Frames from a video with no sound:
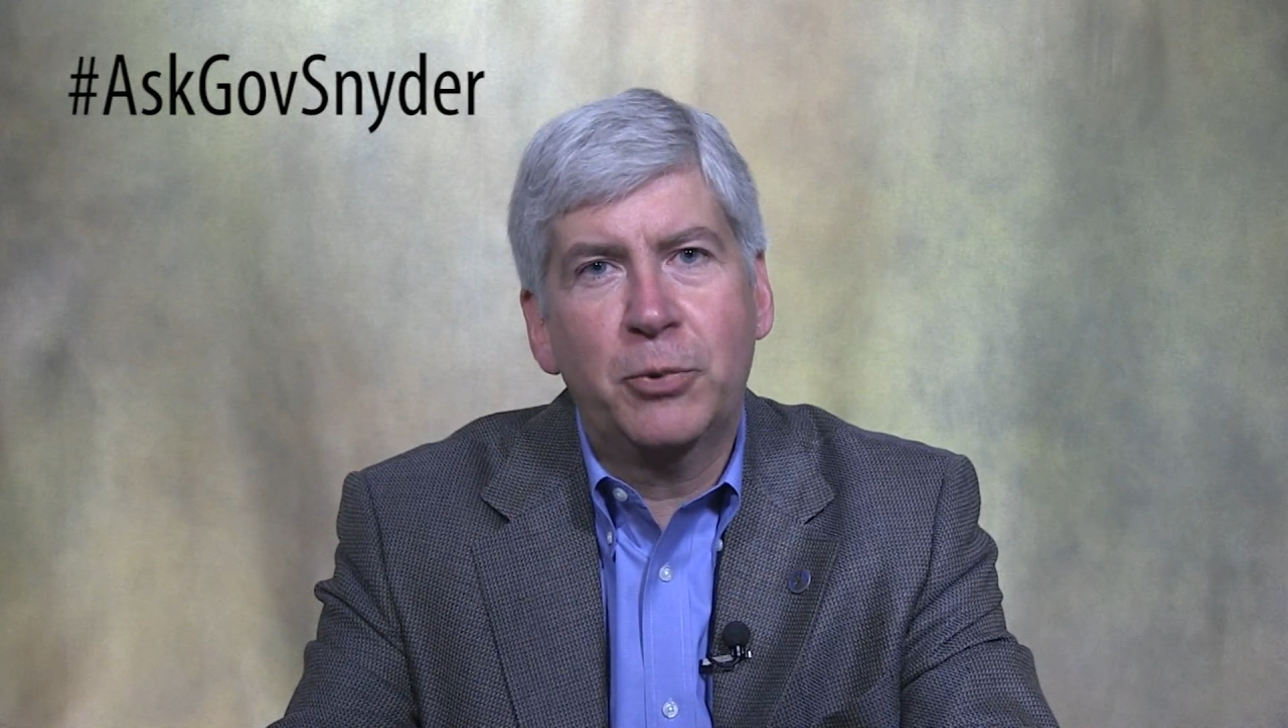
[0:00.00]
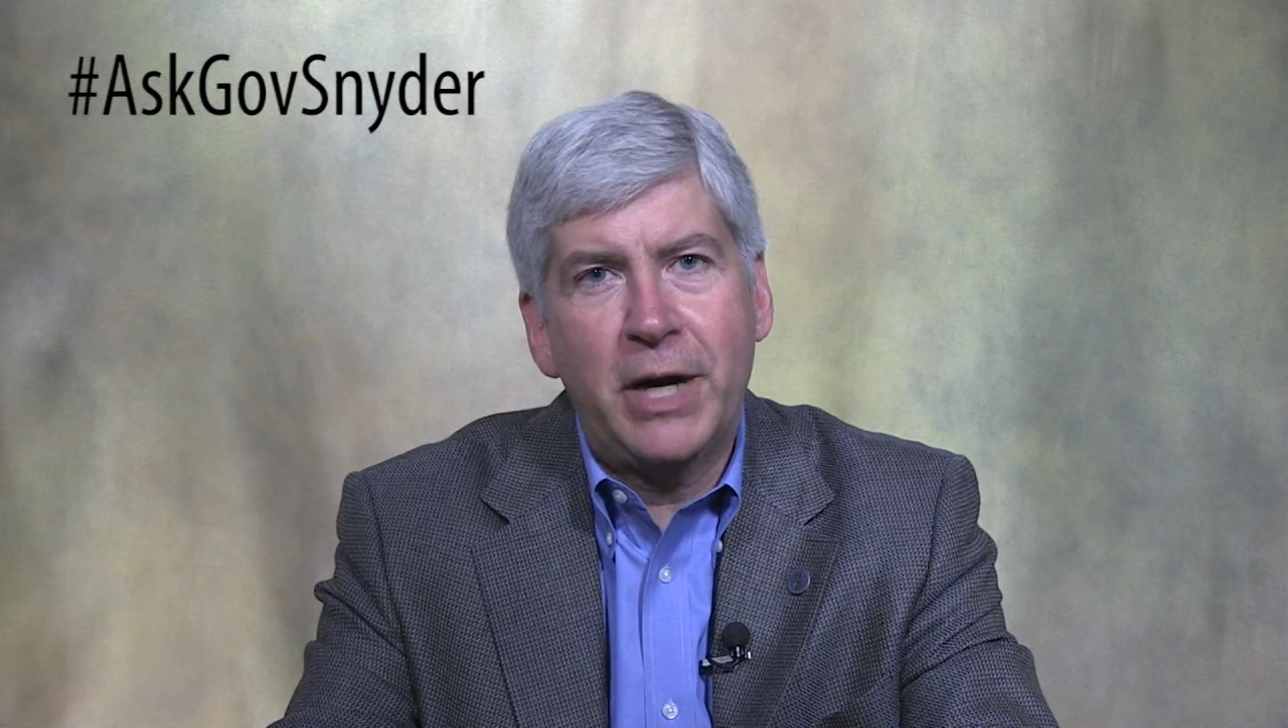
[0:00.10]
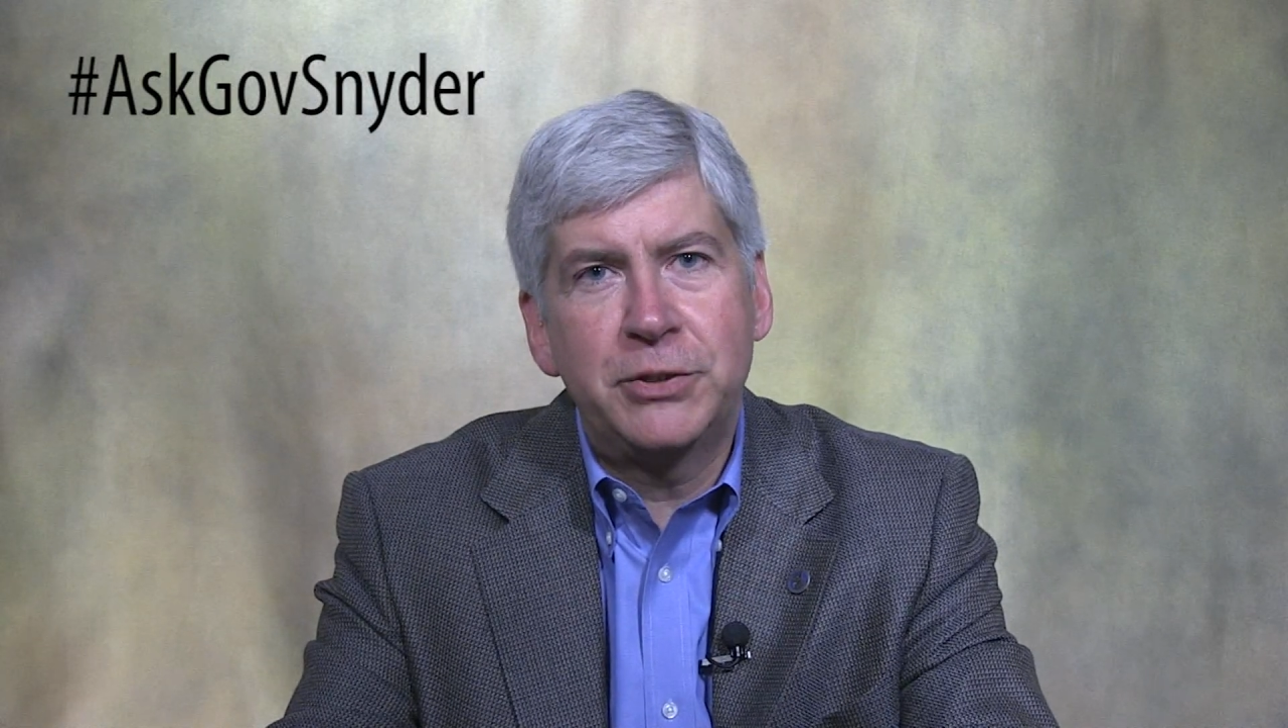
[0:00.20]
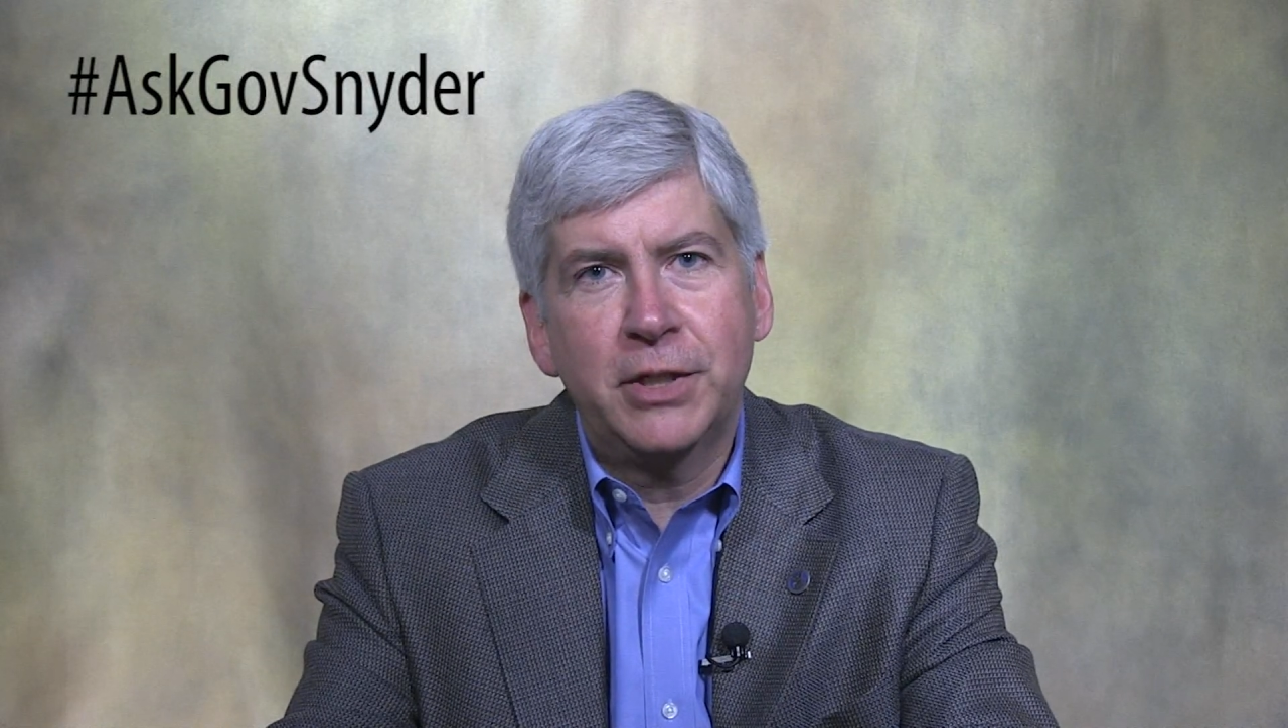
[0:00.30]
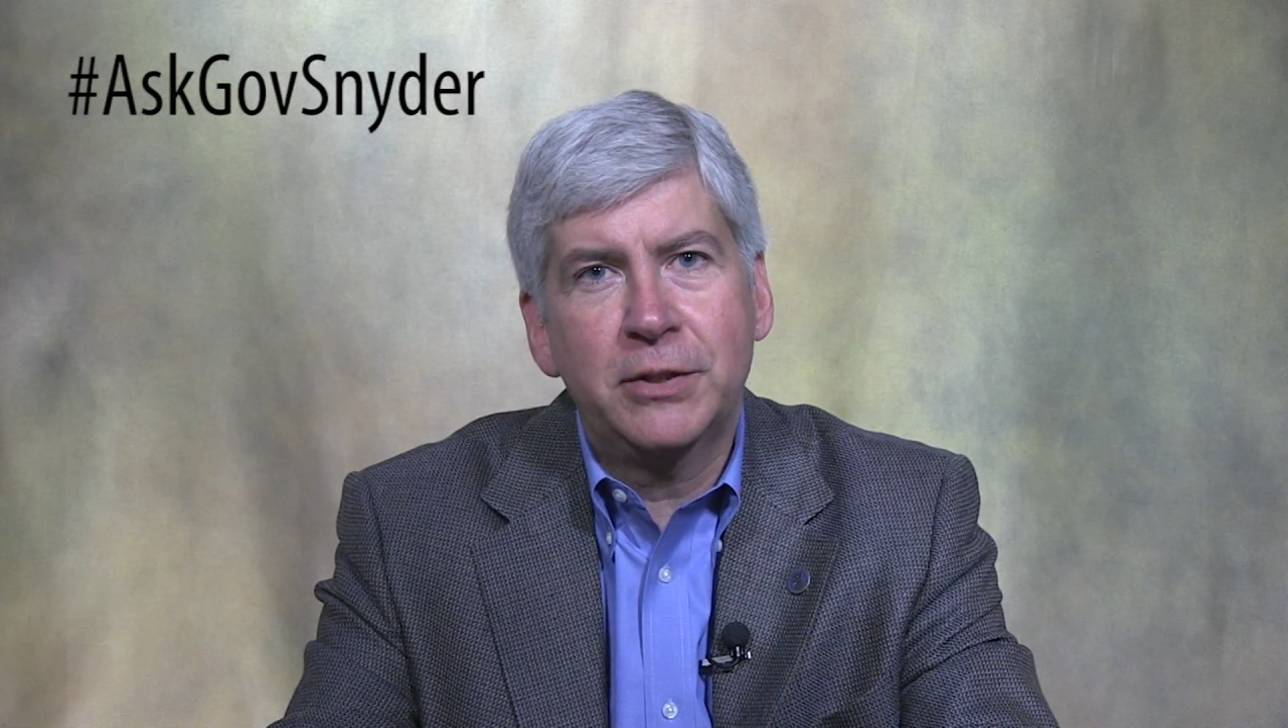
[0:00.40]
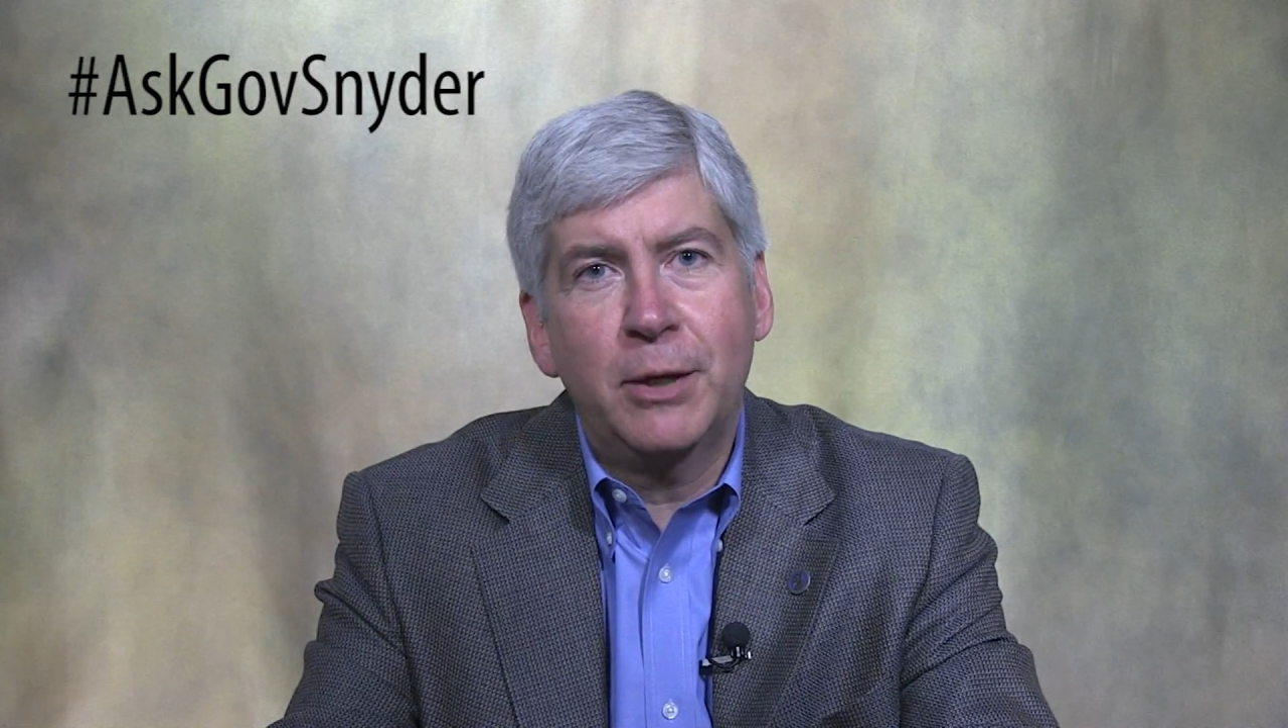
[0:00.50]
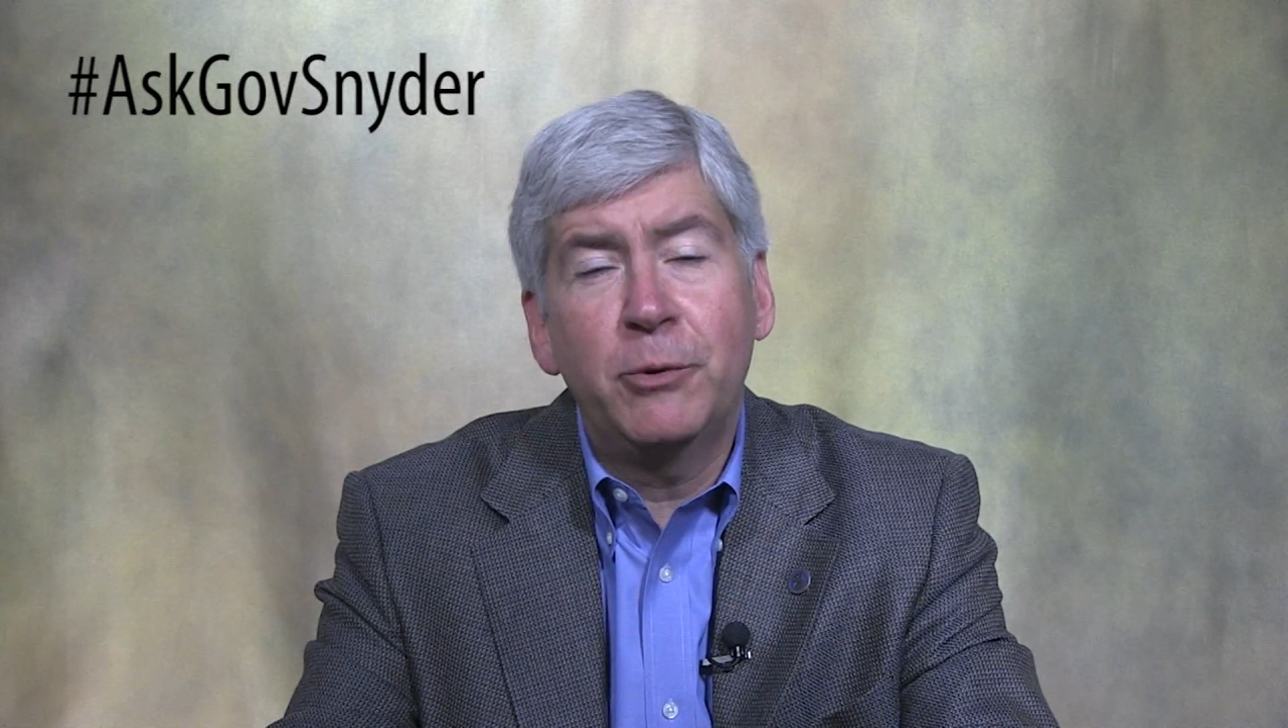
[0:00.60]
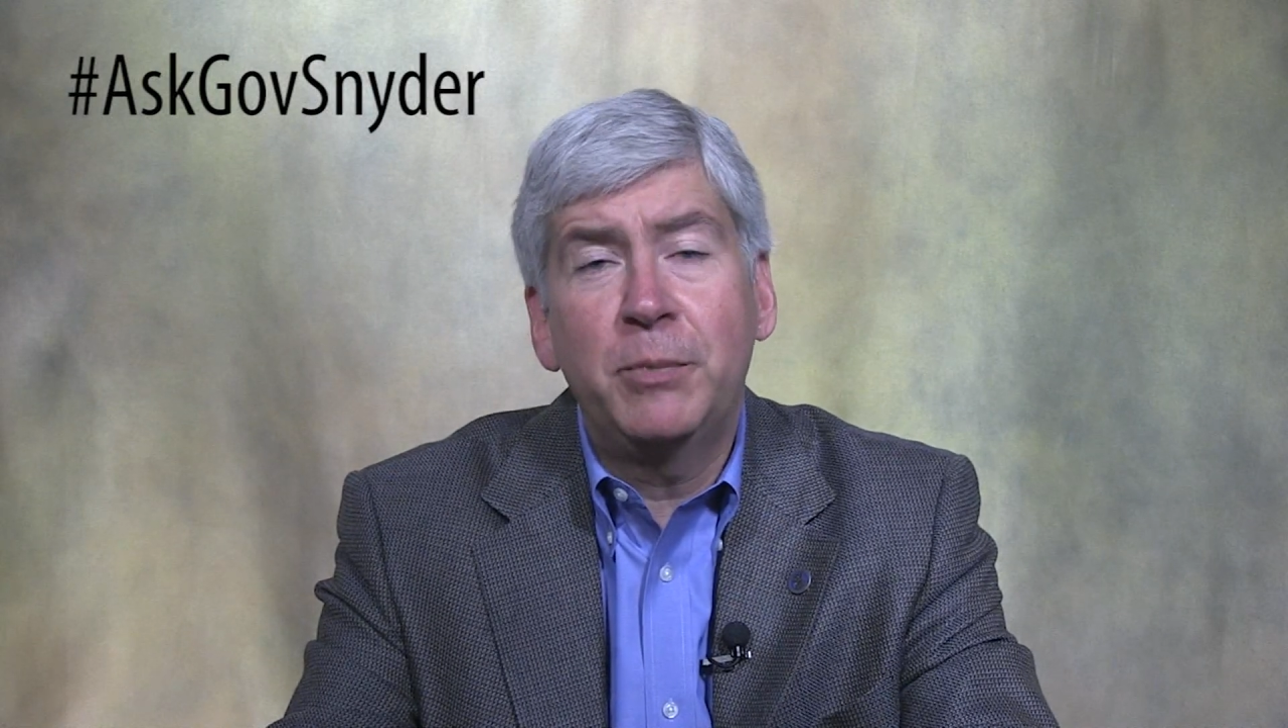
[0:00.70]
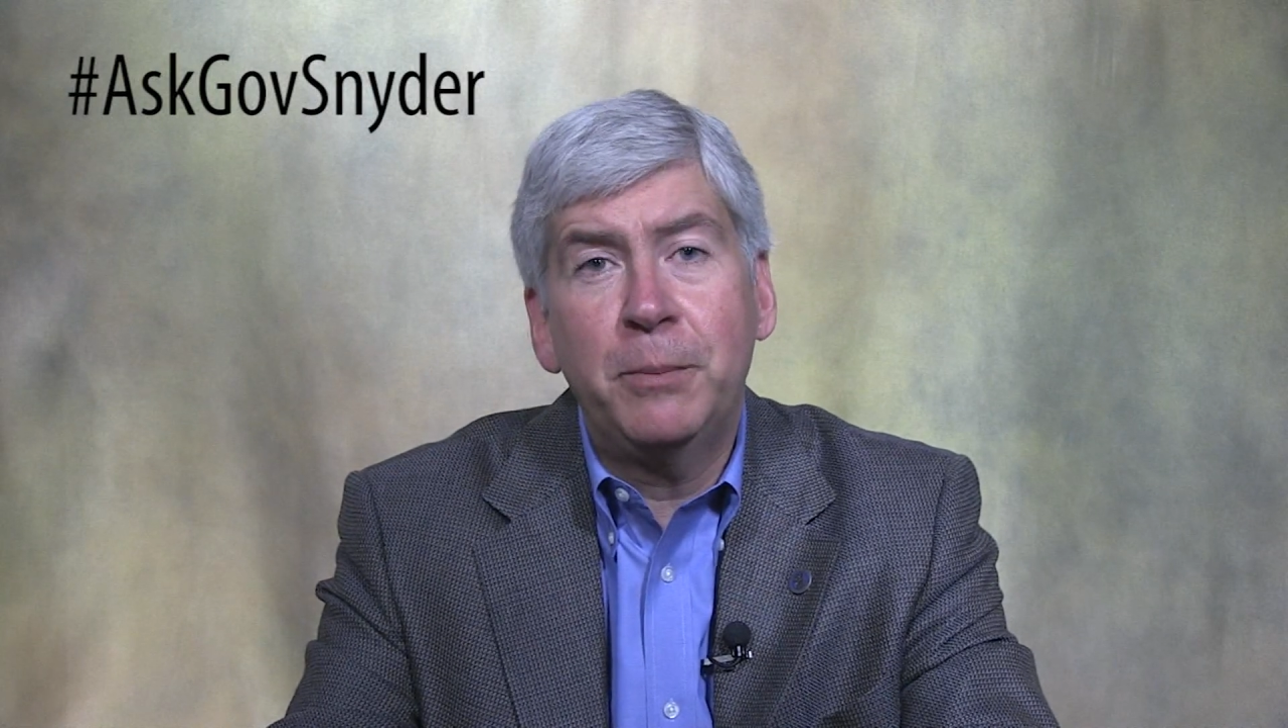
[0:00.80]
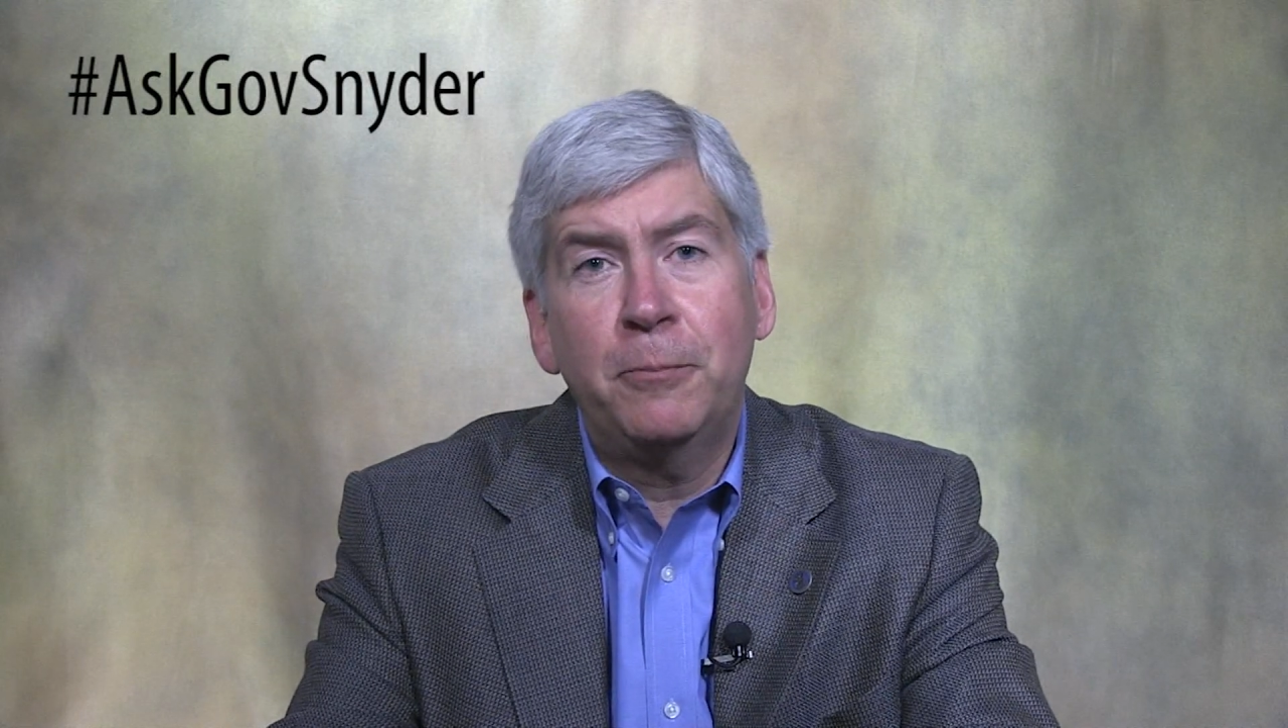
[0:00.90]
project that
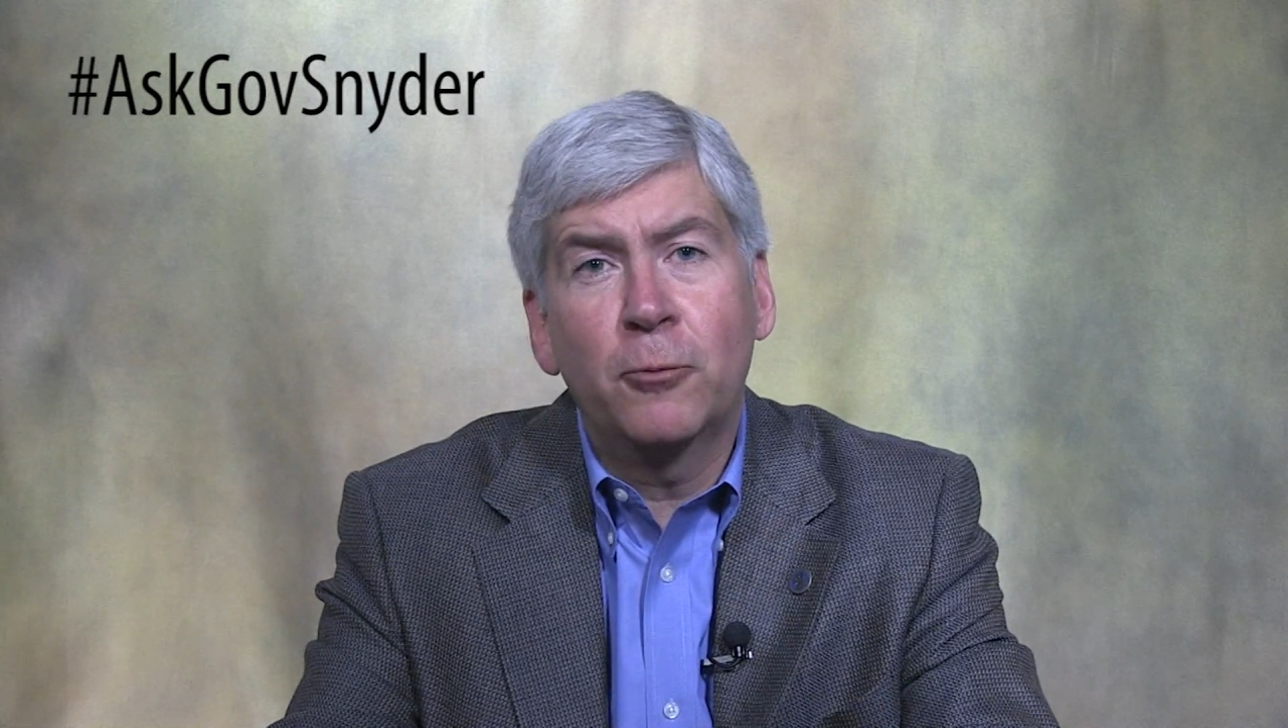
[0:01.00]
would be